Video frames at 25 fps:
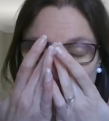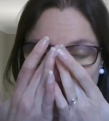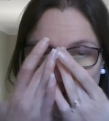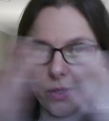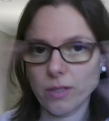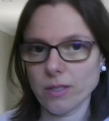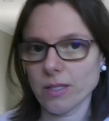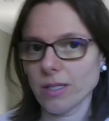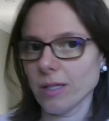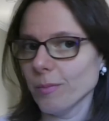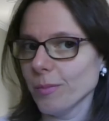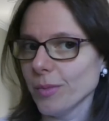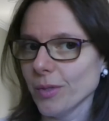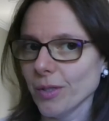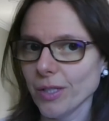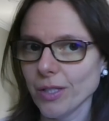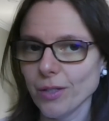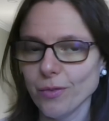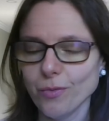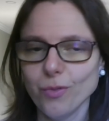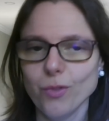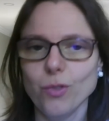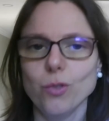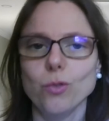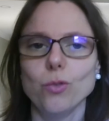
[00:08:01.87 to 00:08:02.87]
For example,
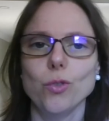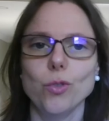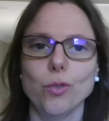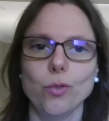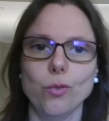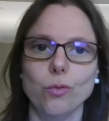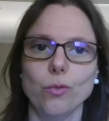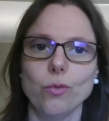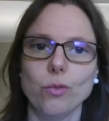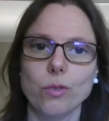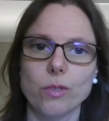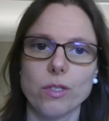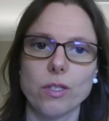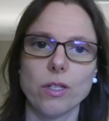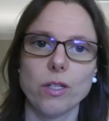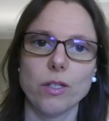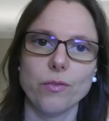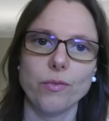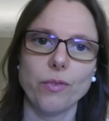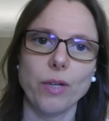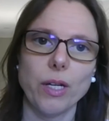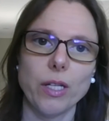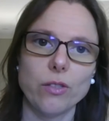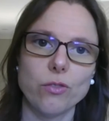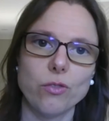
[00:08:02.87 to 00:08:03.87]
if you do
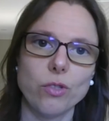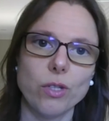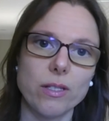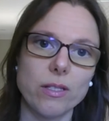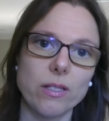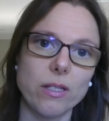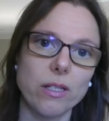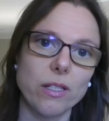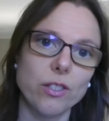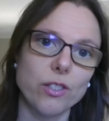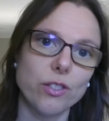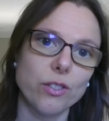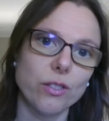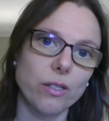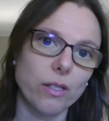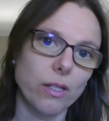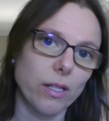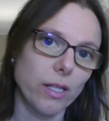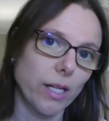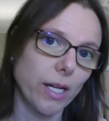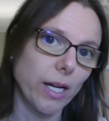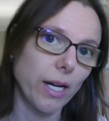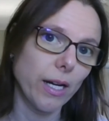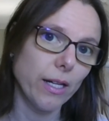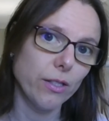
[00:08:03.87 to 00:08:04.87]
certified translation
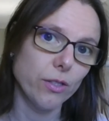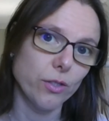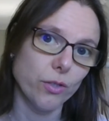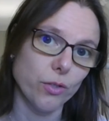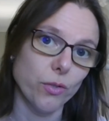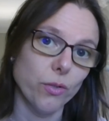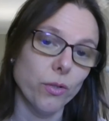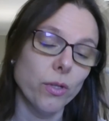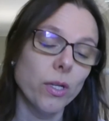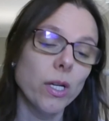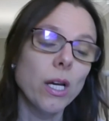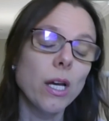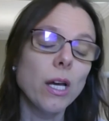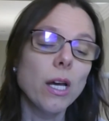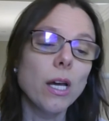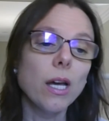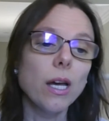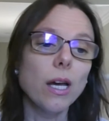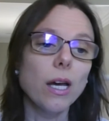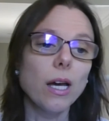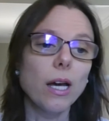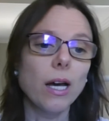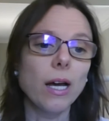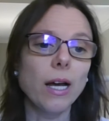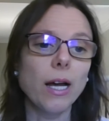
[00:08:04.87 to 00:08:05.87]
like I do.
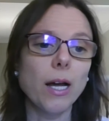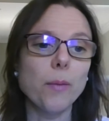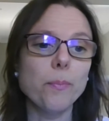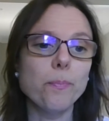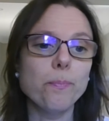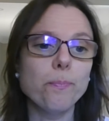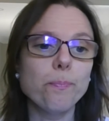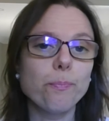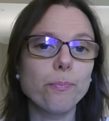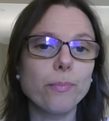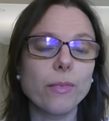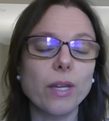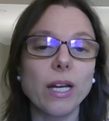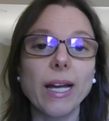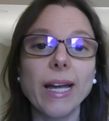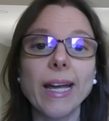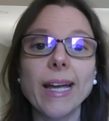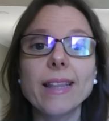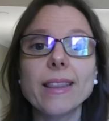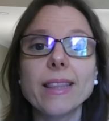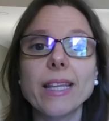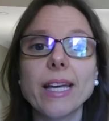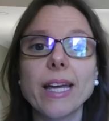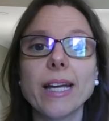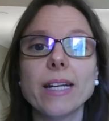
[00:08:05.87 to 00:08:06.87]
Um,
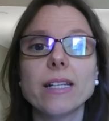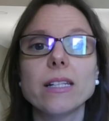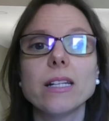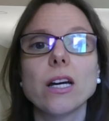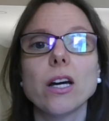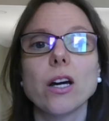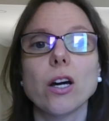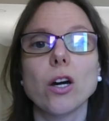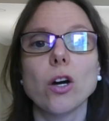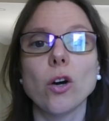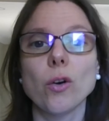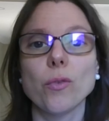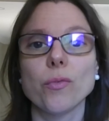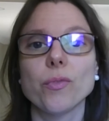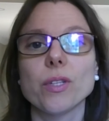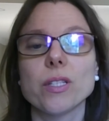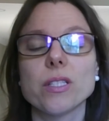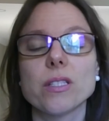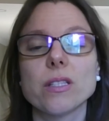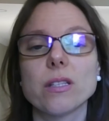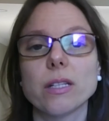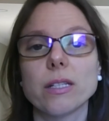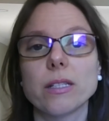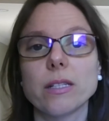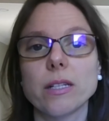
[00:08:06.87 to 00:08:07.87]
and then
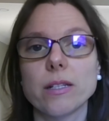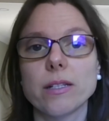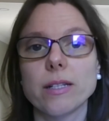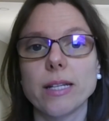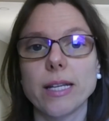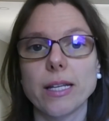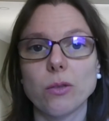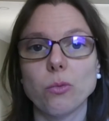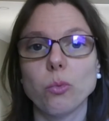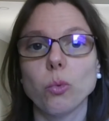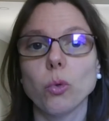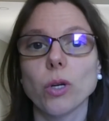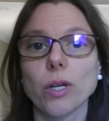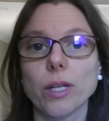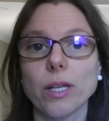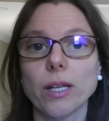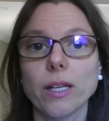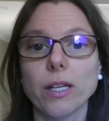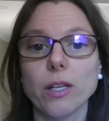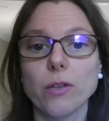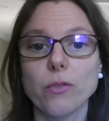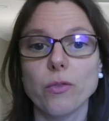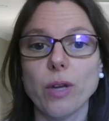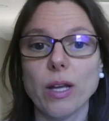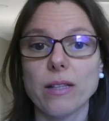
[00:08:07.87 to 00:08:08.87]
obviously the
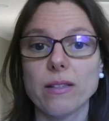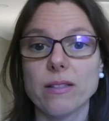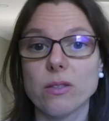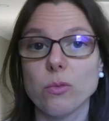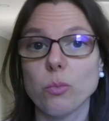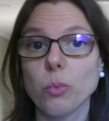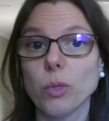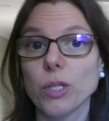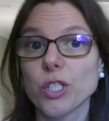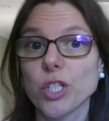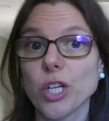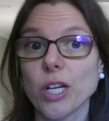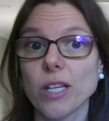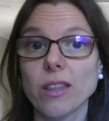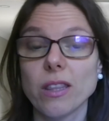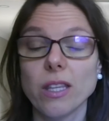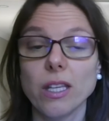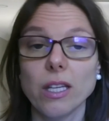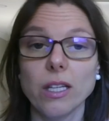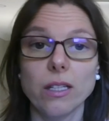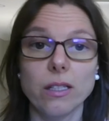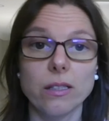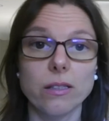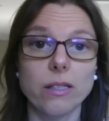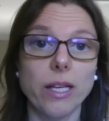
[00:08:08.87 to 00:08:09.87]
networking events, which I
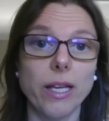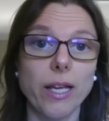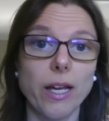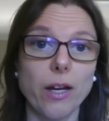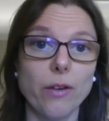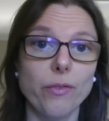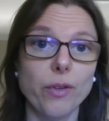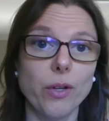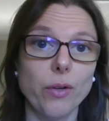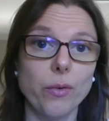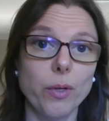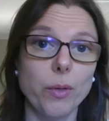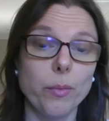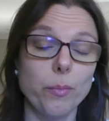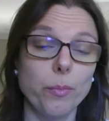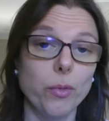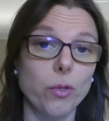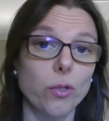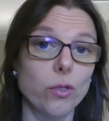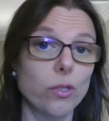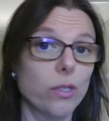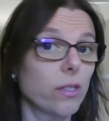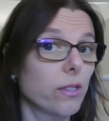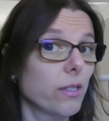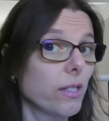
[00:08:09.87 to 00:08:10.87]
think they are very
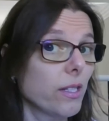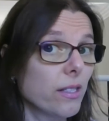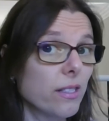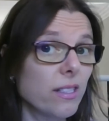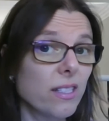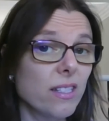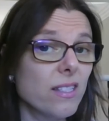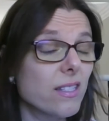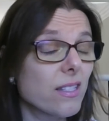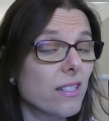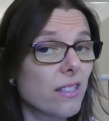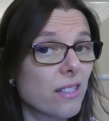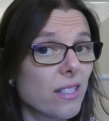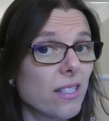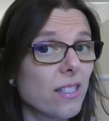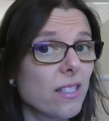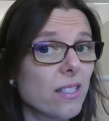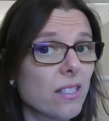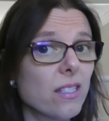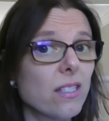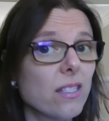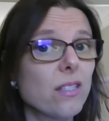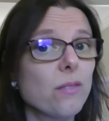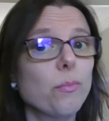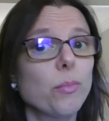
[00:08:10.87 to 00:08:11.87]
important. And this,
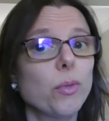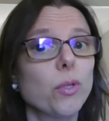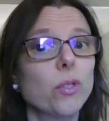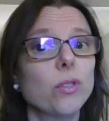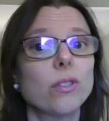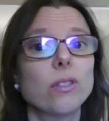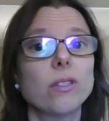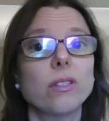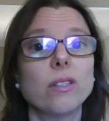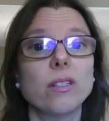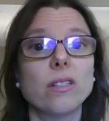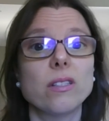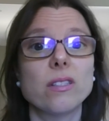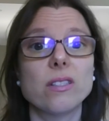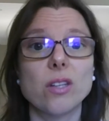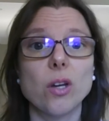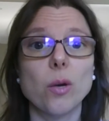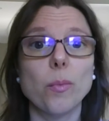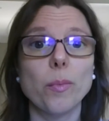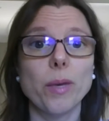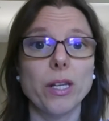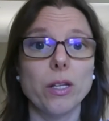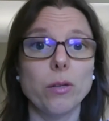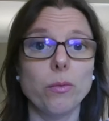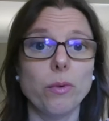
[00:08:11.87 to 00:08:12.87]
this is important in so
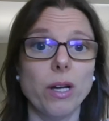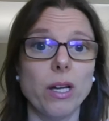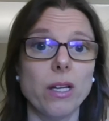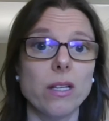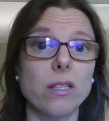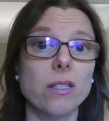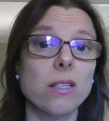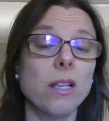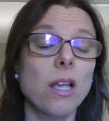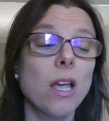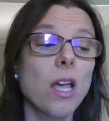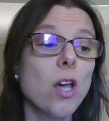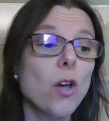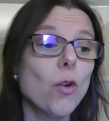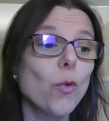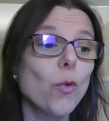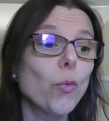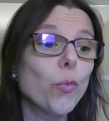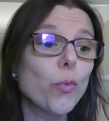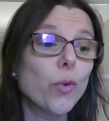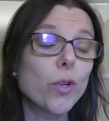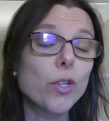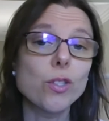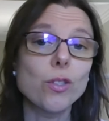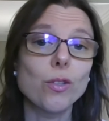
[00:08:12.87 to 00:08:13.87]
many ways.
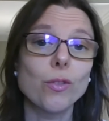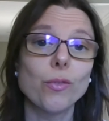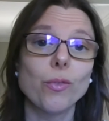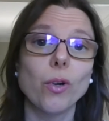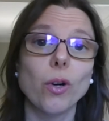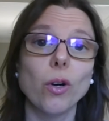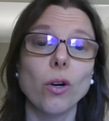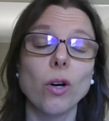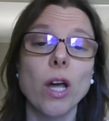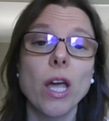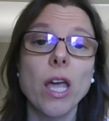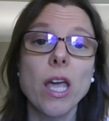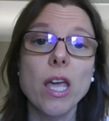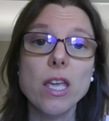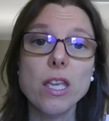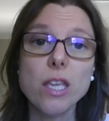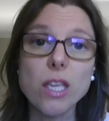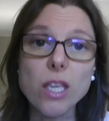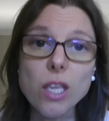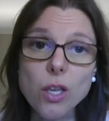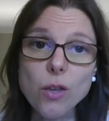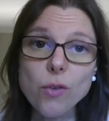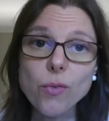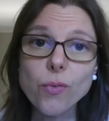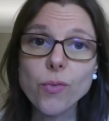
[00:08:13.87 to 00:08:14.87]
First of all,
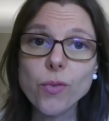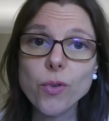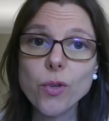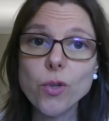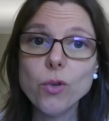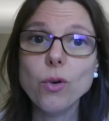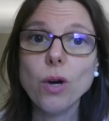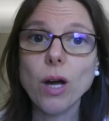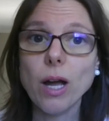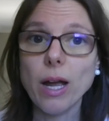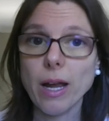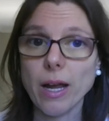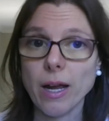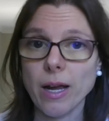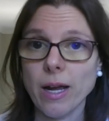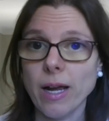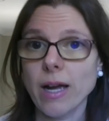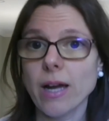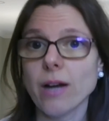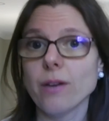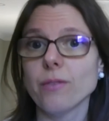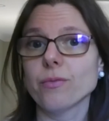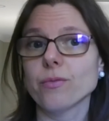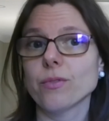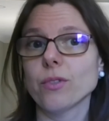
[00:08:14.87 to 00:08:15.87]
if you
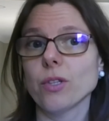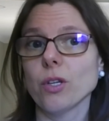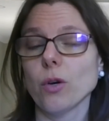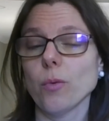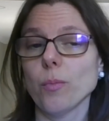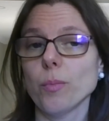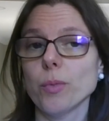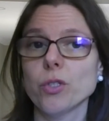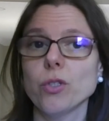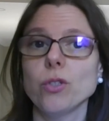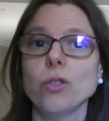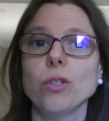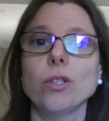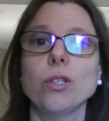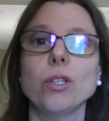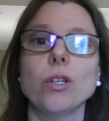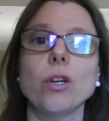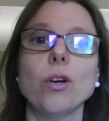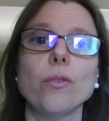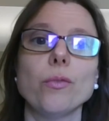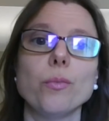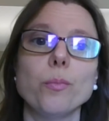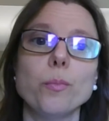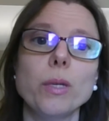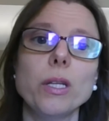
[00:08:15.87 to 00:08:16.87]
have the opportunity
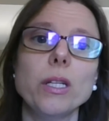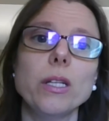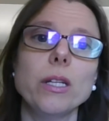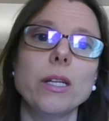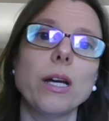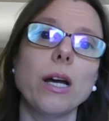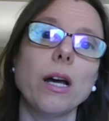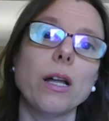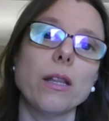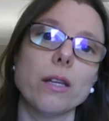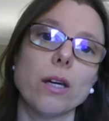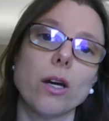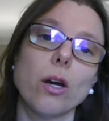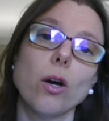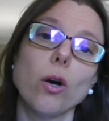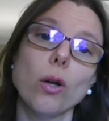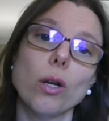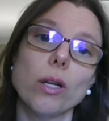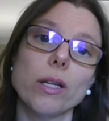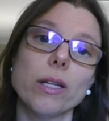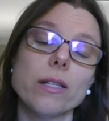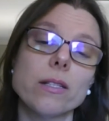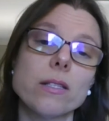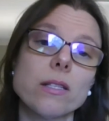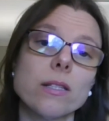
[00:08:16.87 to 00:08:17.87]
of meeting other
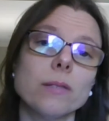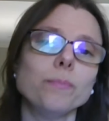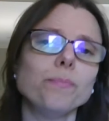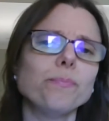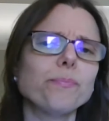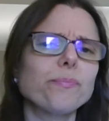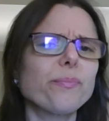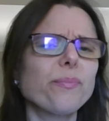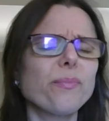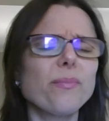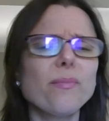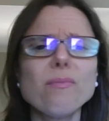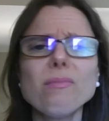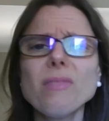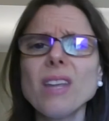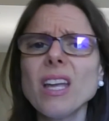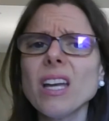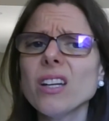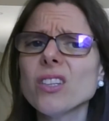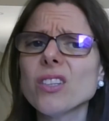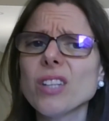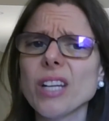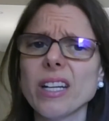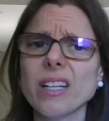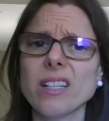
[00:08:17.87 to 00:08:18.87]
colleagues,
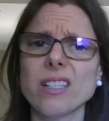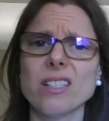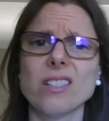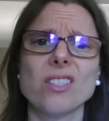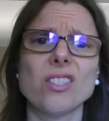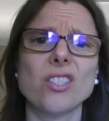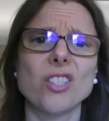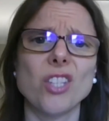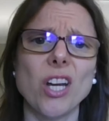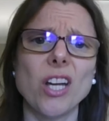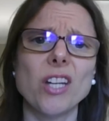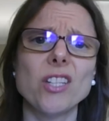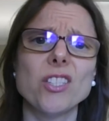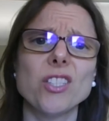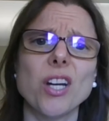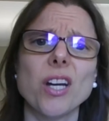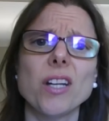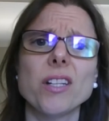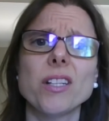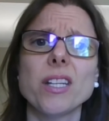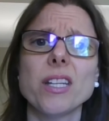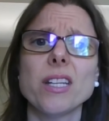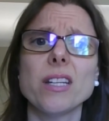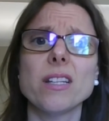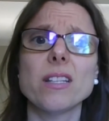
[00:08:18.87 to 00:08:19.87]
you can exchange
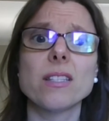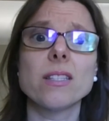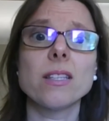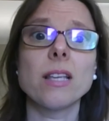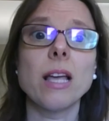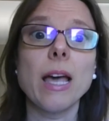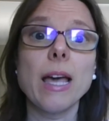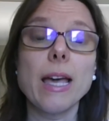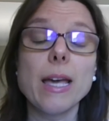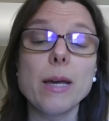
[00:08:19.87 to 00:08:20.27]
ideas.